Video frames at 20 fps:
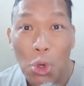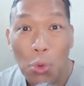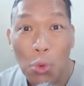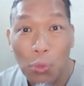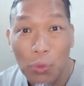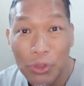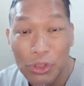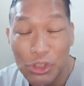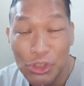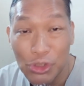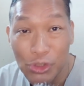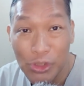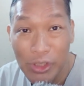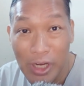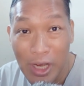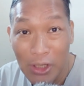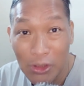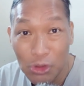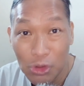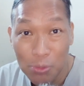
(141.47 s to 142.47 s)
which turned
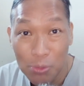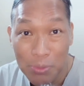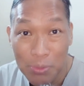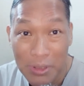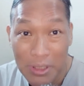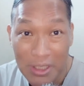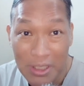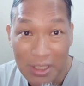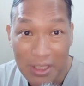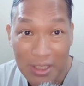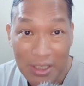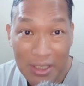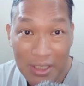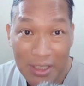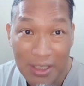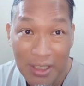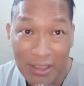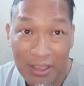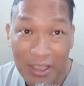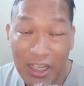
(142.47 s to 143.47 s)
out to be
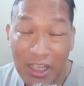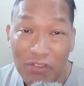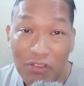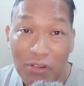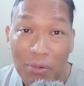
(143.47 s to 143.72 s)
kind of a